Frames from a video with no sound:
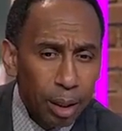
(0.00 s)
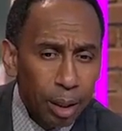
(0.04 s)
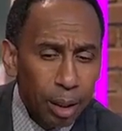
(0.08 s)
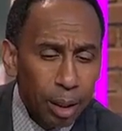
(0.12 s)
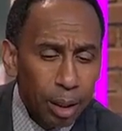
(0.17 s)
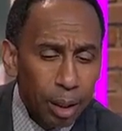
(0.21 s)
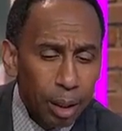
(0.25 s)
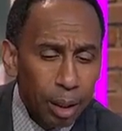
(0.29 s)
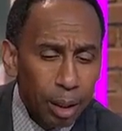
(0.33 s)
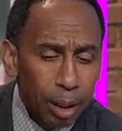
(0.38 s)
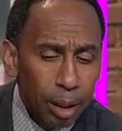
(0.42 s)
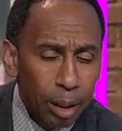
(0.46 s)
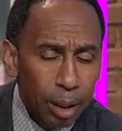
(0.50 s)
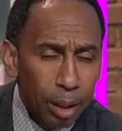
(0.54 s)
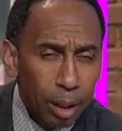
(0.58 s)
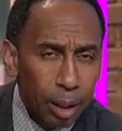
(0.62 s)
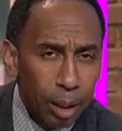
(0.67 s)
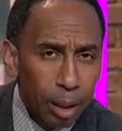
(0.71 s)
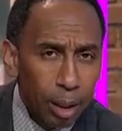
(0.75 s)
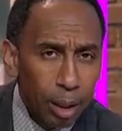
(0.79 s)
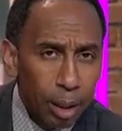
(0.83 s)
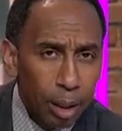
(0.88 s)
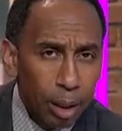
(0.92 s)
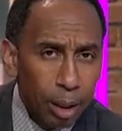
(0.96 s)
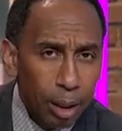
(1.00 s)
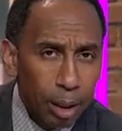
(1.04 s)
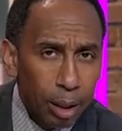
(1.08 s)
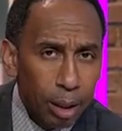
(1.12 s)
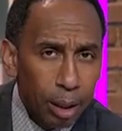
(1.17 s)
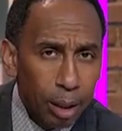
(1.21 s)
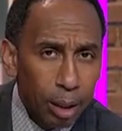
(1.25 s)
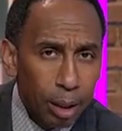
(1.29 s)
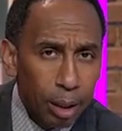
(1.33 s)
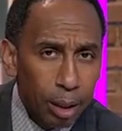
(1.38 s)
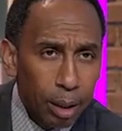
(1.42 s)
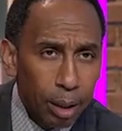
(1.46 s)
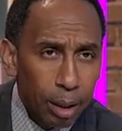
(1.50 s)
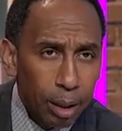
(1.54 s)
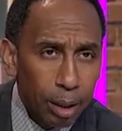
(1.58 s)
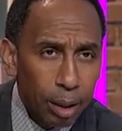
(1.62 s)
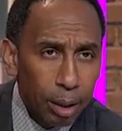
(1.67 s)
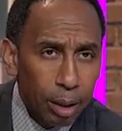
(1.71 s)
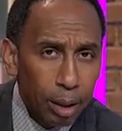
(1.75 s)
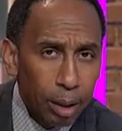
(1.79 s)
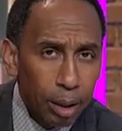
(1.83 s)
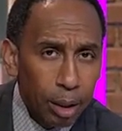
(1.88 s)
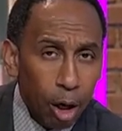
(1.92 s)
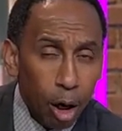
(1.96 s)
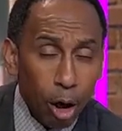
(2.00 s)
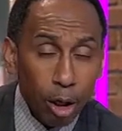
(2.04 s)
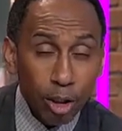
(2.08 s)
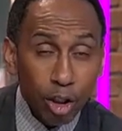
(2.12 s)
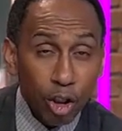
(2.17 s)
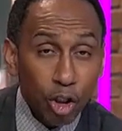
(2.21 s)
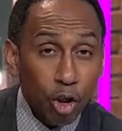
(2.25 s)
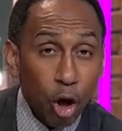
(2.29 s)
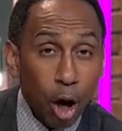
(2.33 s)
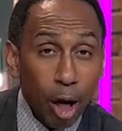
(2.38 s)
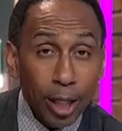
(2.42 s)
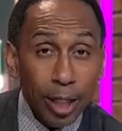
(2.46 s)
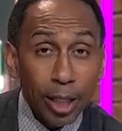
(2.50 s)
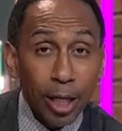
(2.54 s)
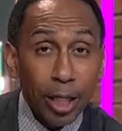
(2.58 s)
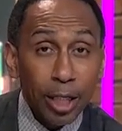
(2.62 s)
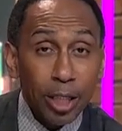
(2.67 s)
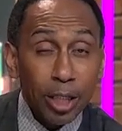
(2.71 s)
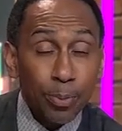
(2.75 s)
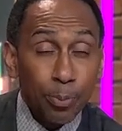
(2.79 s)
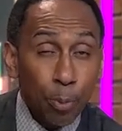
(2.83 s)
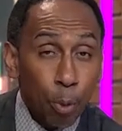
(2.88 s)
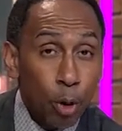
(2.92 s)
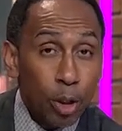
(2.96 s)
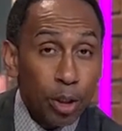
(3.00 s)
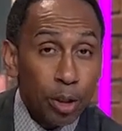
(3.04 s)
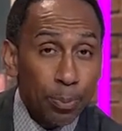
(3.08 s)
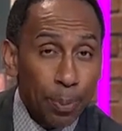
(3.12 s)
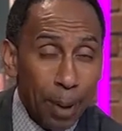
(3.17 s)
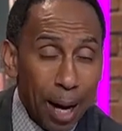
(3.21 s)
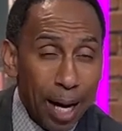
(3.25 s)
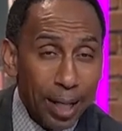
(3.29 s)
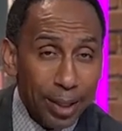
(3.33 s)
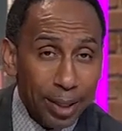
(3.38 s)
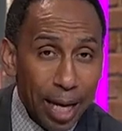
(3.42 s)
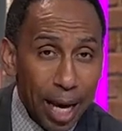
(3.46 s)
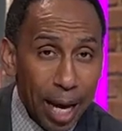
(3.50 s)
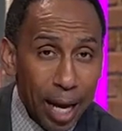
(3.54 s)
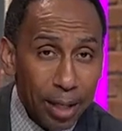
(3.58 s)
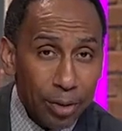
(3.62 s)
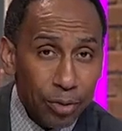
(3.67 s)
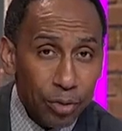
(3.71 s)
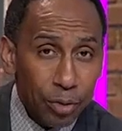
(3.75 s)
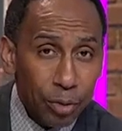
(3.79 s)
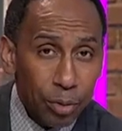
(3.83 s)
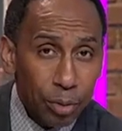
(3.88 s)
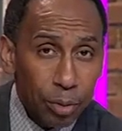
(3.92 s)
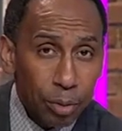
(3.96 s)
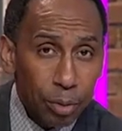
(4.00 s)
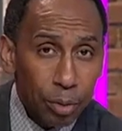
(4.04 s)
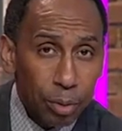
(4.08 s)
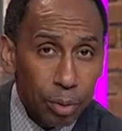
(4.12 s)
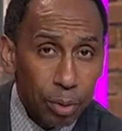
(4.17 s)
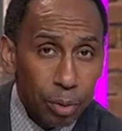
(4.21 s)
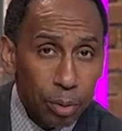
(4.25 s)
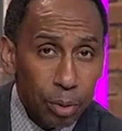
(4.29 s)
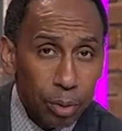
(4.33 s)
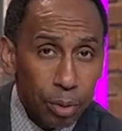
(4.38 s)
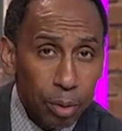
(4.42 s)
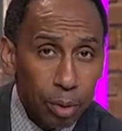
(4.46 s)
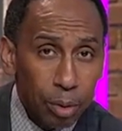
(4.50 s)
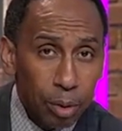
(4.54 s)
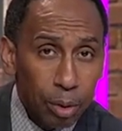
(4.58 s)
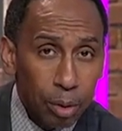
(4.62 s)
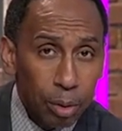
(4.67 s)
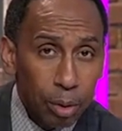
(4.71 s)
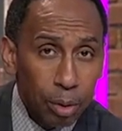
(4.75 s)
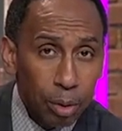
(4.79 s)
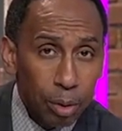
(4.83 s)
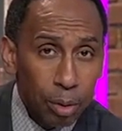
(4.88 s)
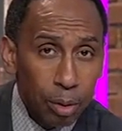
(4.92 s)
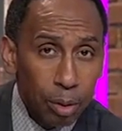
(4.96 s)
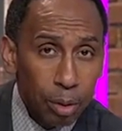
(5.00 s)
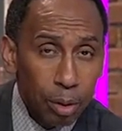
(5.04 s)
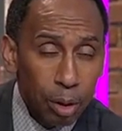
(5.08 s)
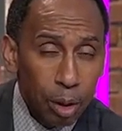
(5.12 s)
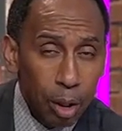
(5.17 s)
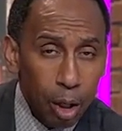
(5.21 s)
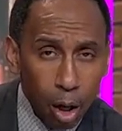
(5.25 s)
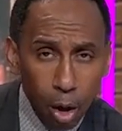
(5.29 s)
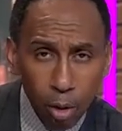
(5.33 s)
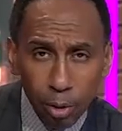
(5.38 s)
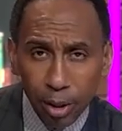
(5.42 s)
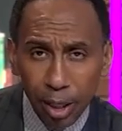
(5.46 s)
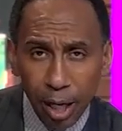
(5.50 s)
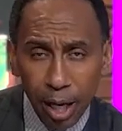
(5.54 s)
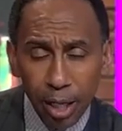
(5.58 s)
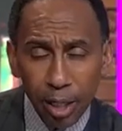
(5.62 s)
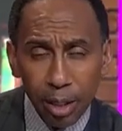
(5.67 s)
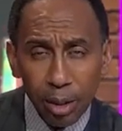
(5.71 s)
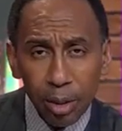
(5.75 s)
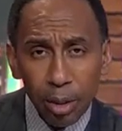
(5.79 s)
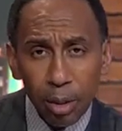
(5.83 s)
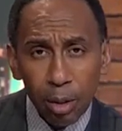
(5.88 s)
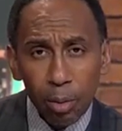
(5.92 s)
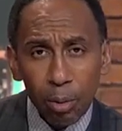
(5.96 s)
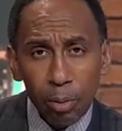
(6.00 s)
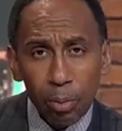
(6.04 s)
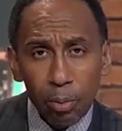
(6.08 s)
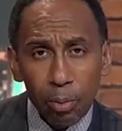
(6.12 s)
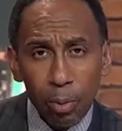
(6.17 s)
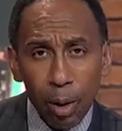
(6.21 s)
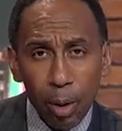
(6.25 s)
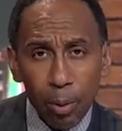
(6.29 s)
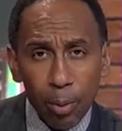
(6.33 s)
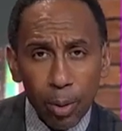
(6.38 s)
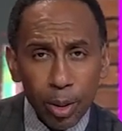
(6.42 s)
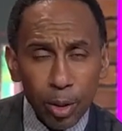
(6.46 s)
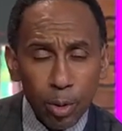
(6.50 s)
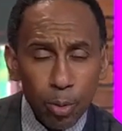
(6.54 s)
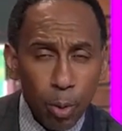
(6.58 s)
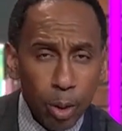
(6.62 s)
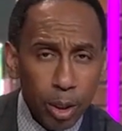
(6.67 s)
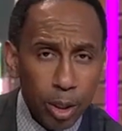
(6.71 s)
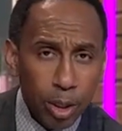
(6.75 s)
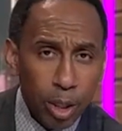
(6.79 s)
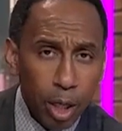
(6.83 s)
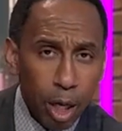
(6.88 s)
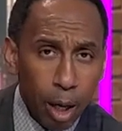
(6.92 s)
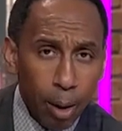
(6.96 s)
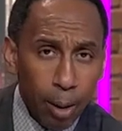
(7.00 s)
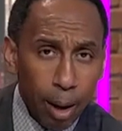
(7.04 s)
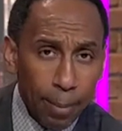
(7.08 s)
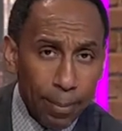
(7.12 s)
Starting a sports podcast. On starting a sports podcast? Yes. Okay. Well, what do you want to know?